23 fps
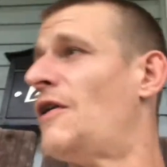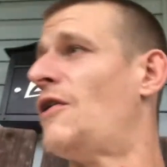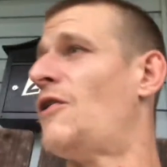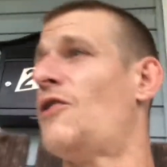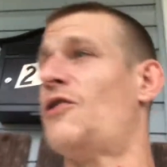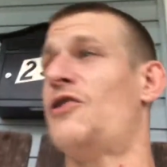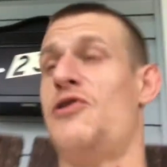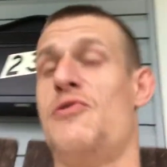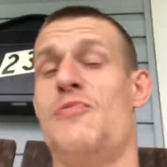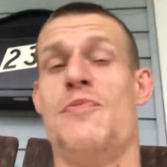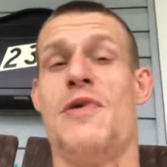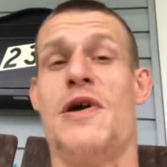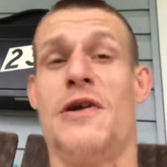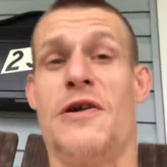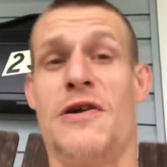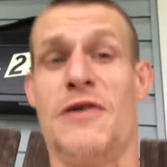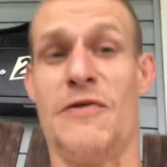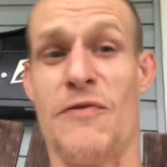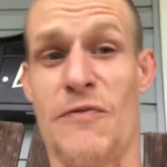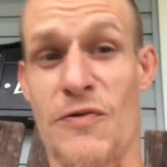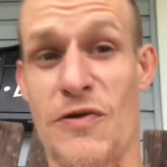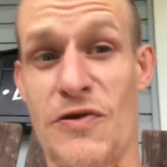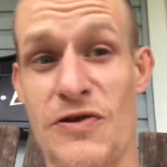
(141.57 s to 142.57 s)

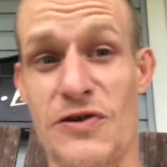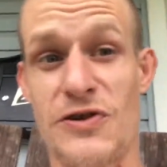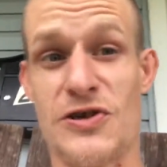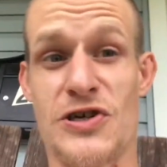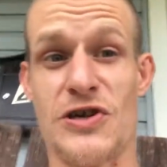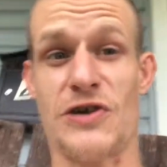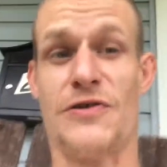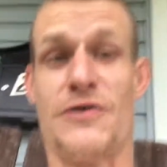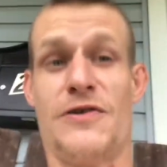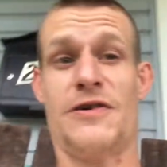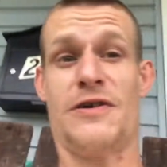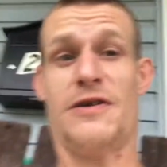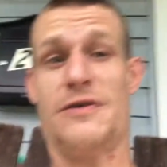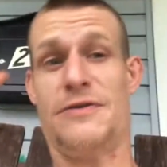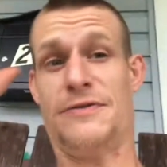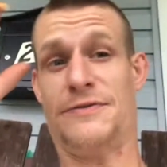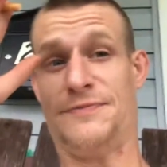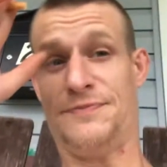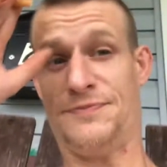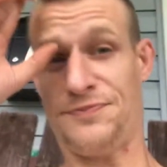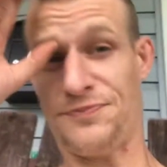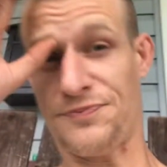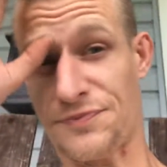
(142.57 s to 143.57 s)
argumentative with each other.
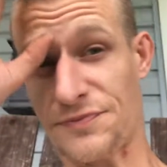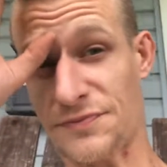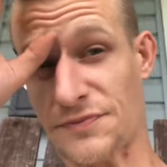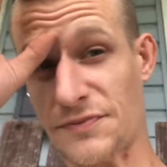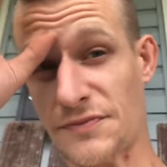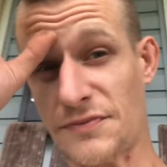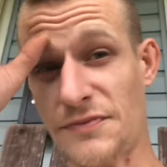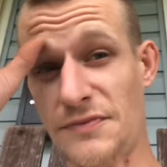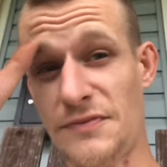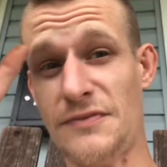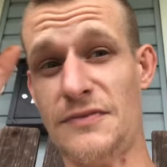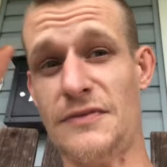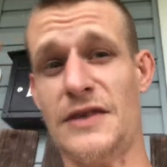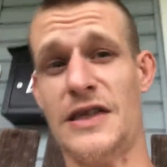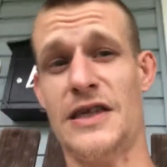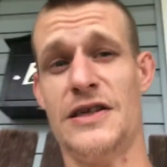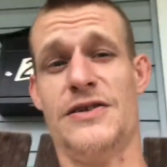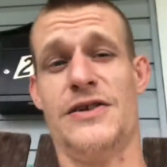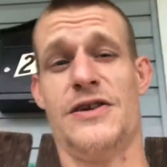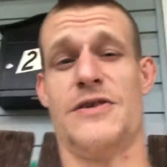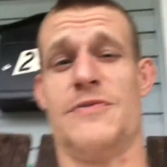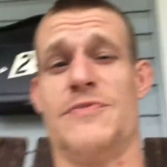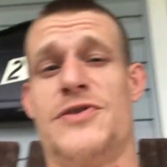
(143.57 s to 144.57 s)

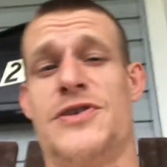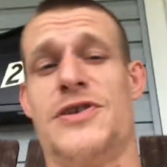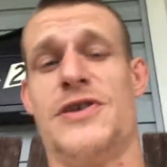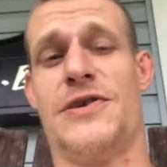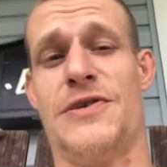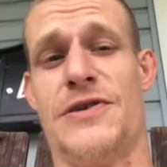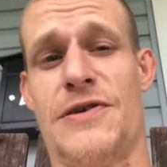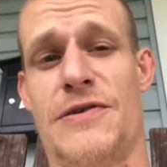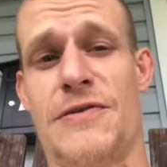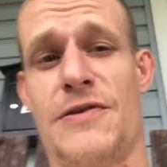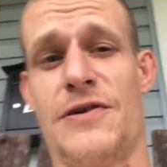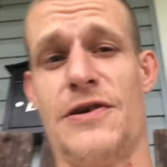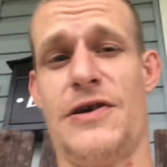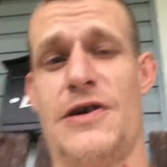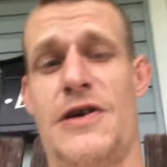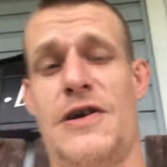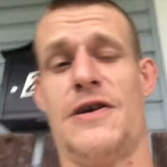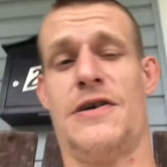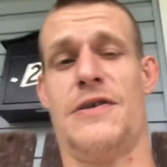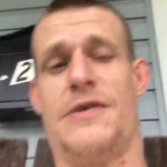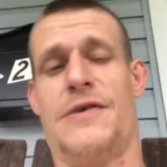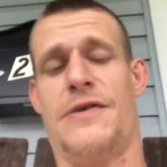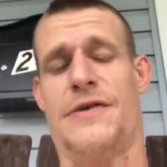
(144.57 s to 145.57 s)
I think I'm saying that right,
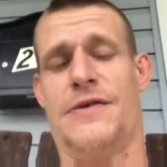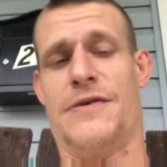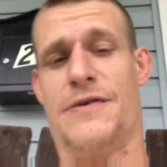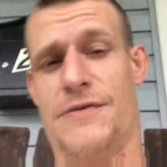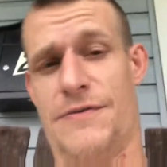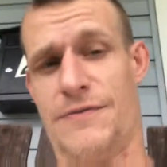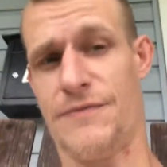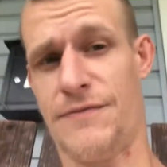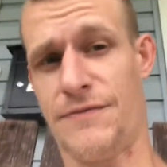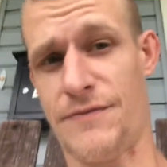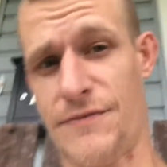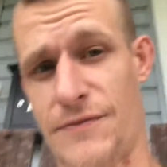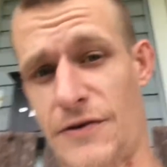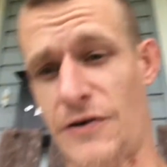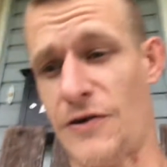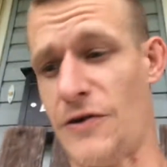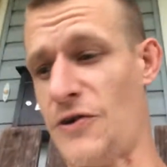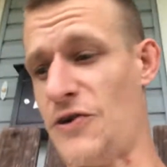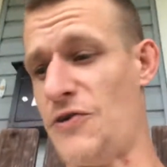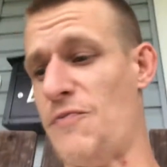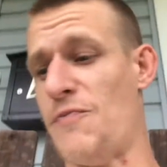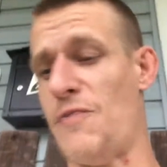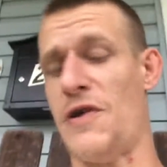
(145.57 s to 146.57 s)
yeah
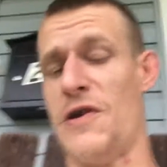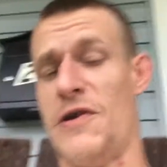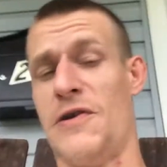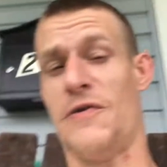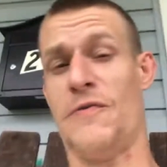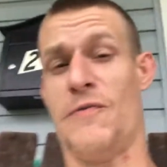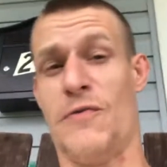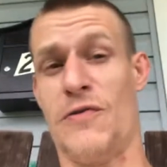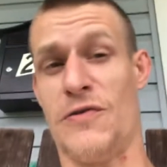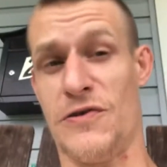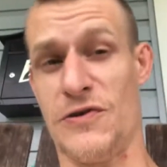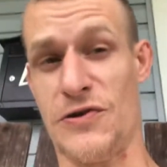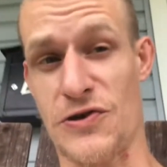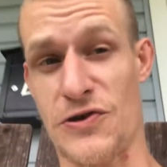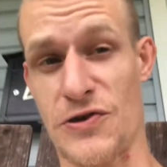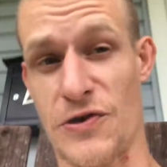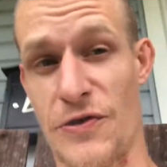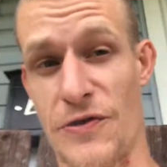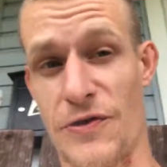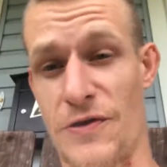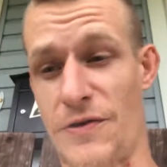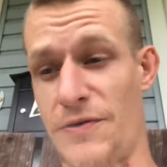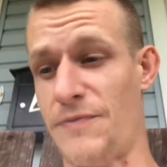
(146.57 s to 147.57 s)
argumentative with each
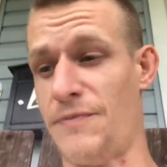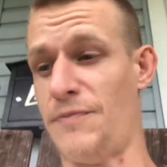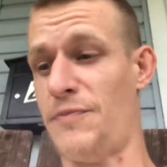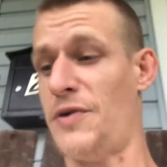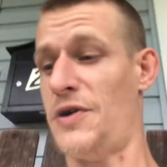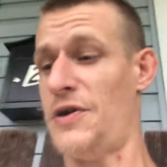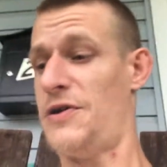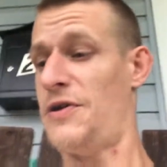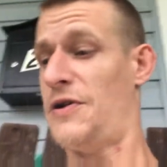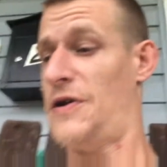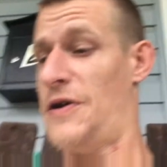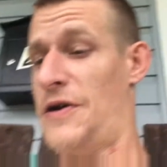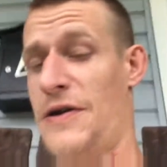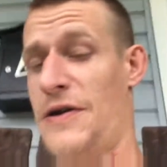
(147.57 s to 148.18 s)
other. But